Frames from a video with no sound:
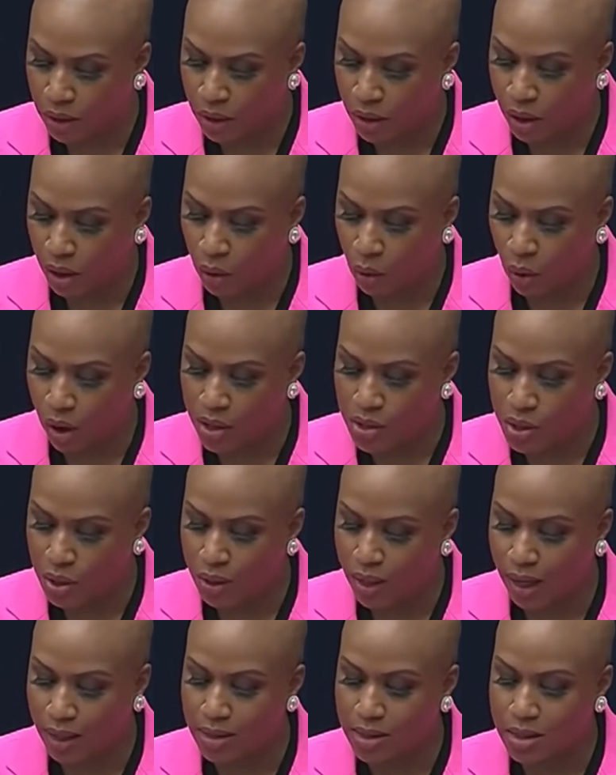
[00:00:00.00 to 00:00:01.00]
Across the
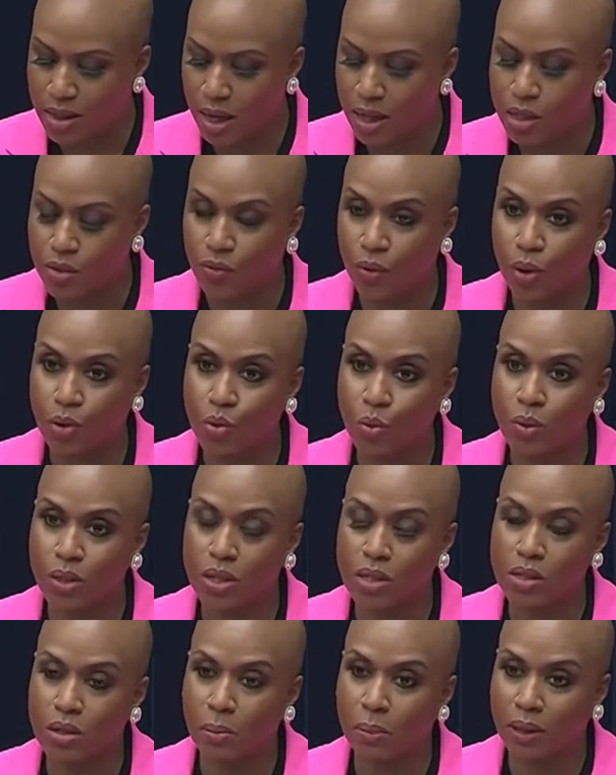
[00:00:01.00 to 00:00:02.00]
United States, folks with
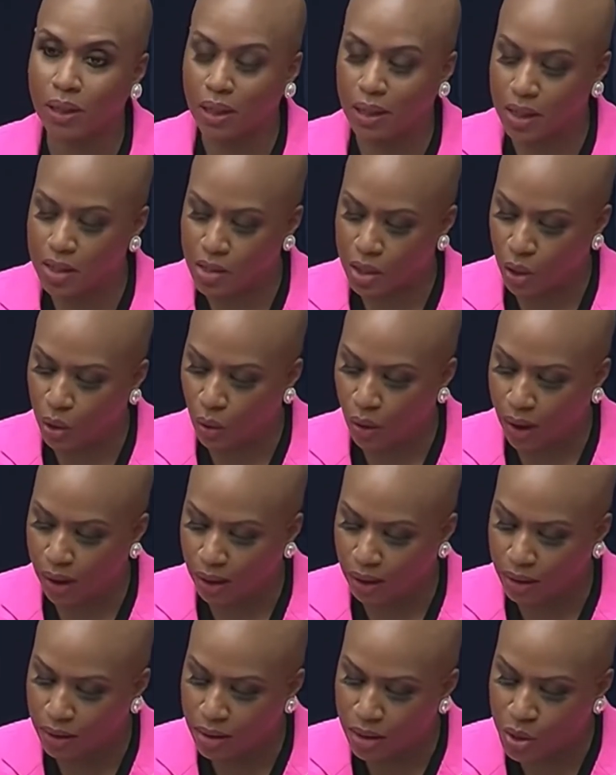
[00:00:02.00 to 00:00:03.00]
disabilities and chronic
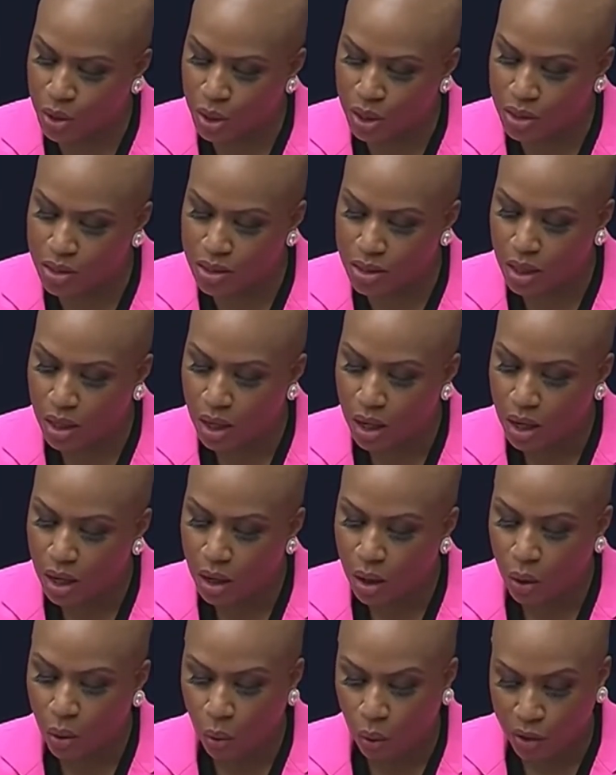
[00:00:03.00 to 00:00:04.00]
conditions
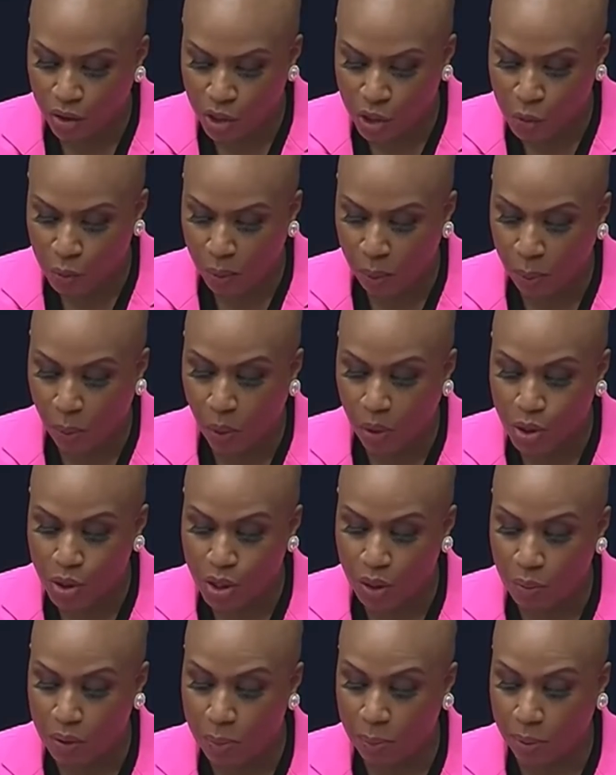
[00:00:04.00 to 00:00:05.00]
who are
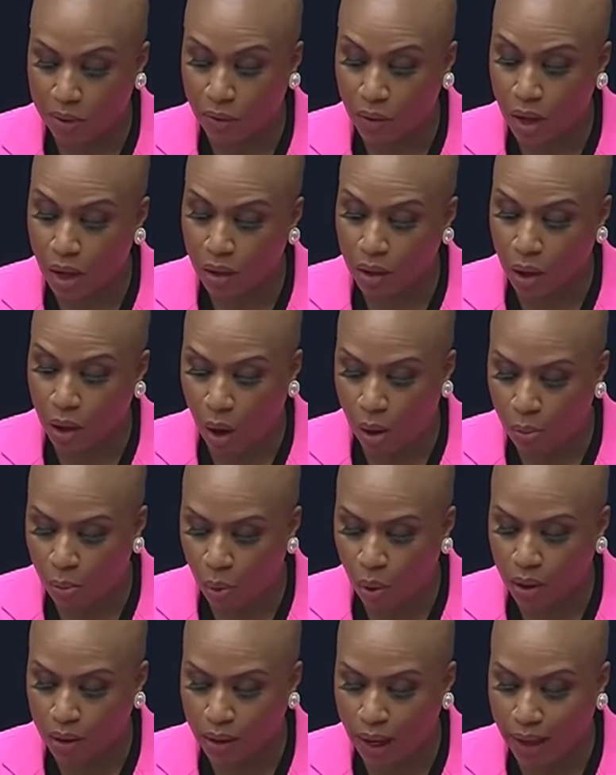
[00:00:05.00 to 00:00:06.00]
disproportionately people of color are
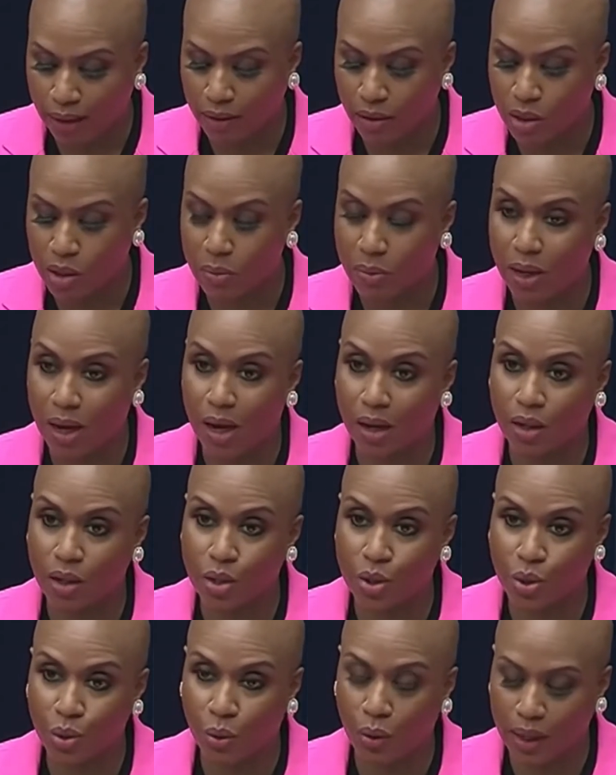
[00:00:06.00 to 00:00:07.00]
more likely to be
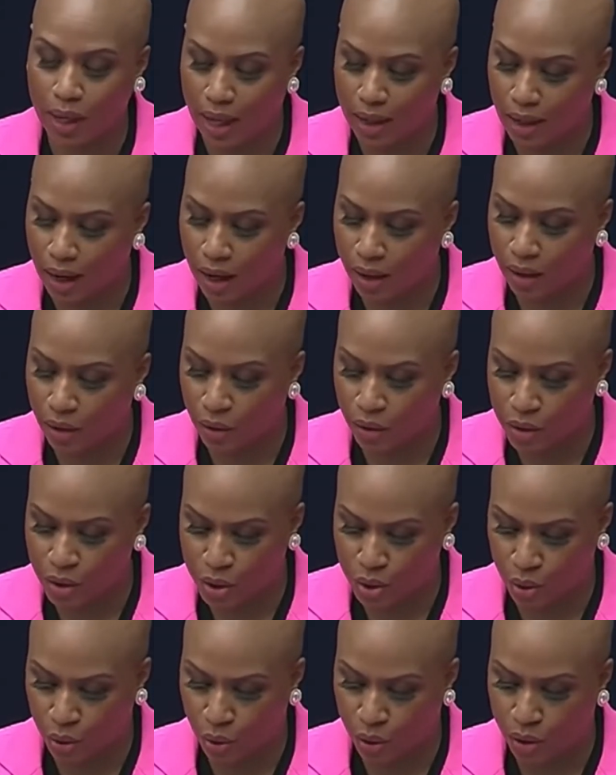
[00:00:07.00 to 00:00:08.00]
uninsured and
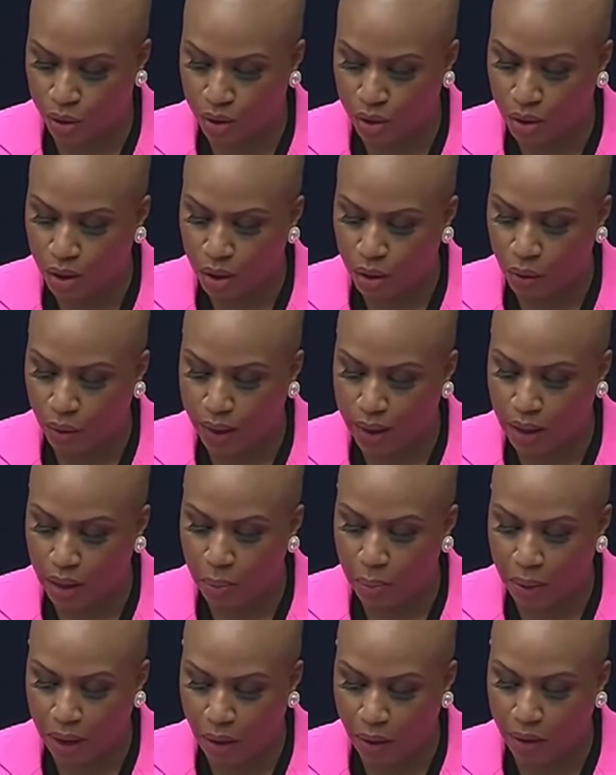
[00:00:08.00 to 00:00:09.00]
underinsured, creating a
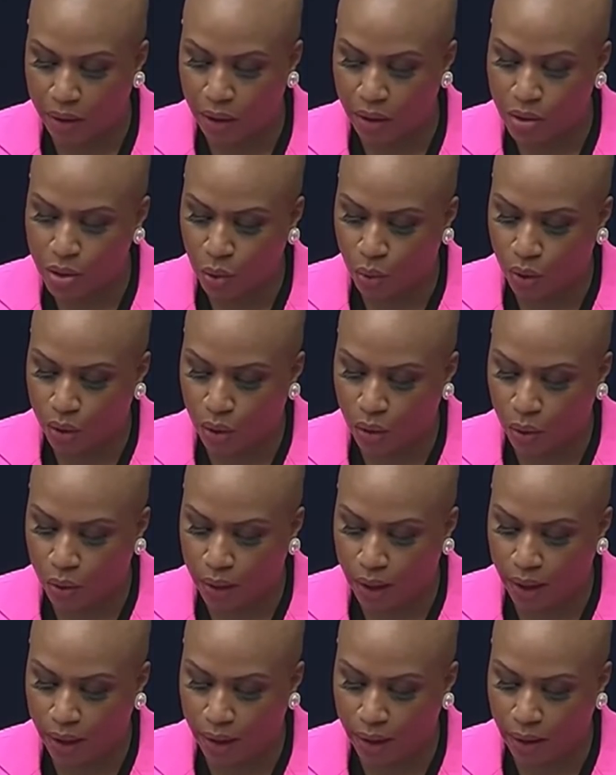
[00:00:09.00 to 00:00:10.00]
barrier to critical
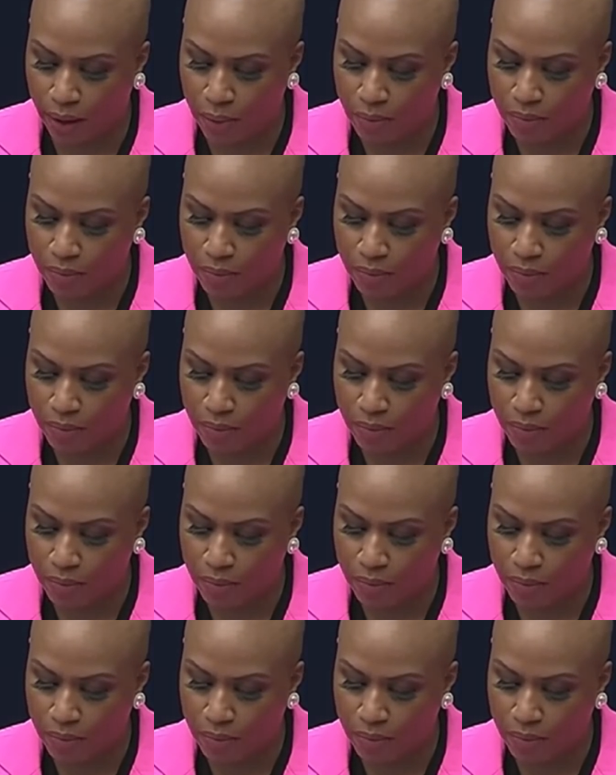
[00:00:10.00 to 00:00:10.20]
care.